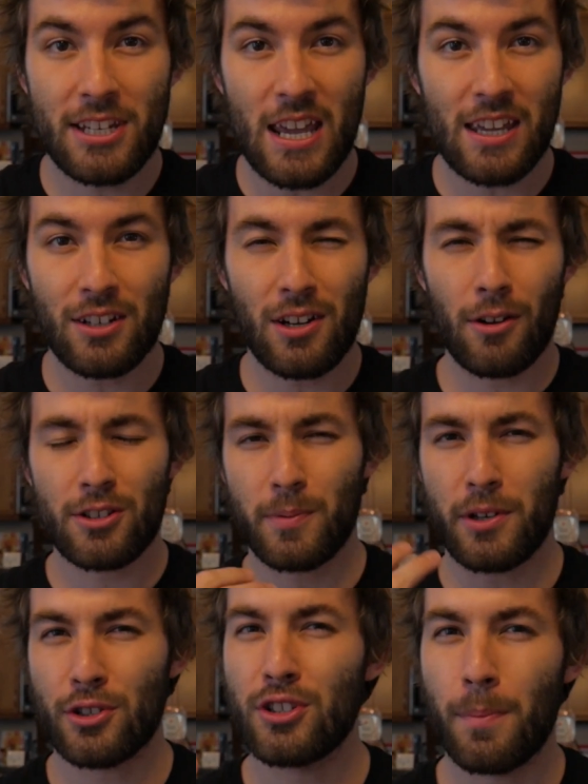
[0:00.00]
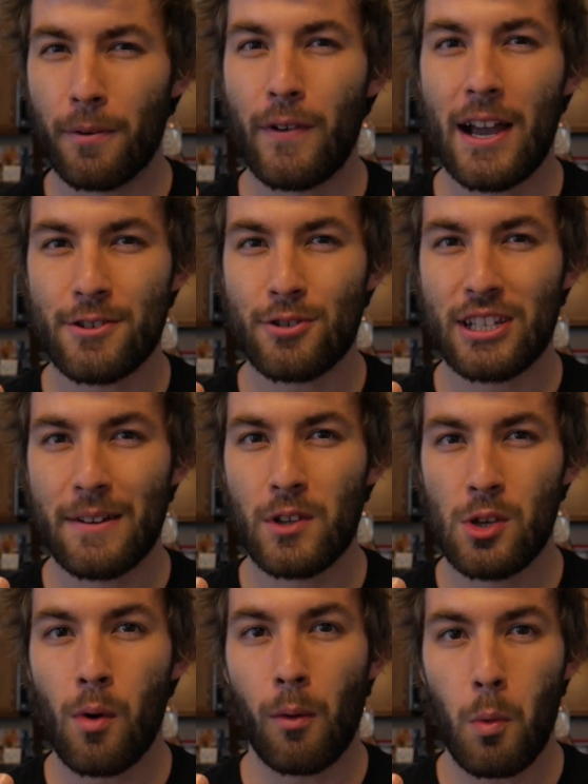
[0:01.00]
taking notes when your supervisor's giving
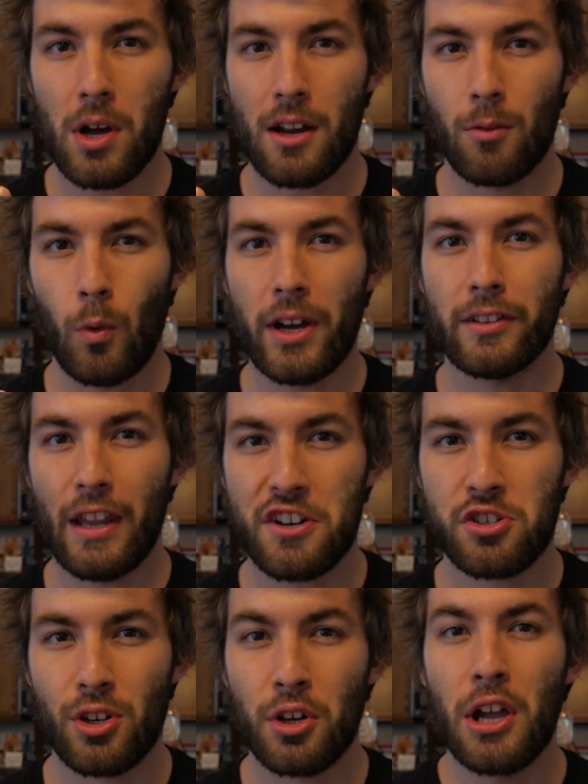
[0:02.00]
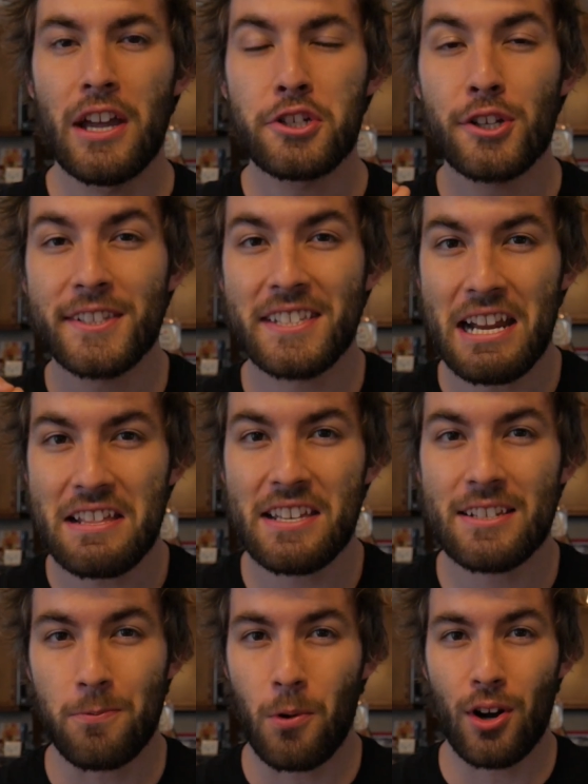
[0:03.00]
you a one-on-one lecture, just say
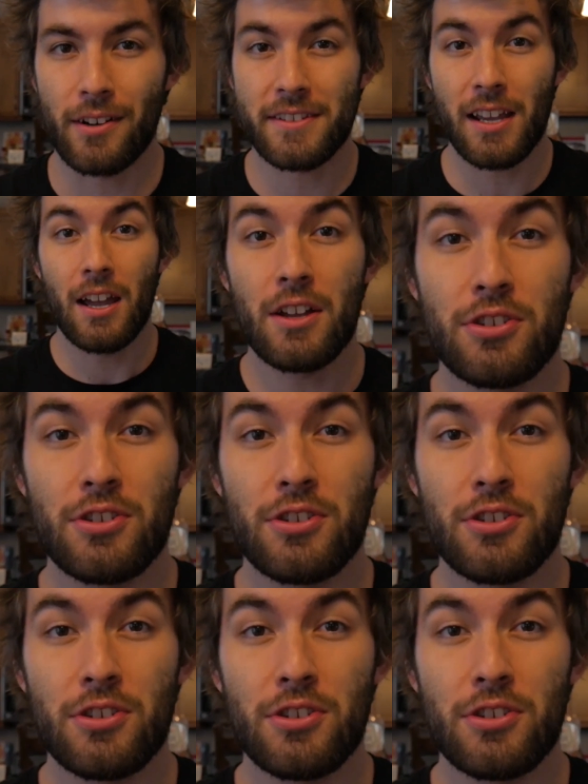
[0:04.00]
these words: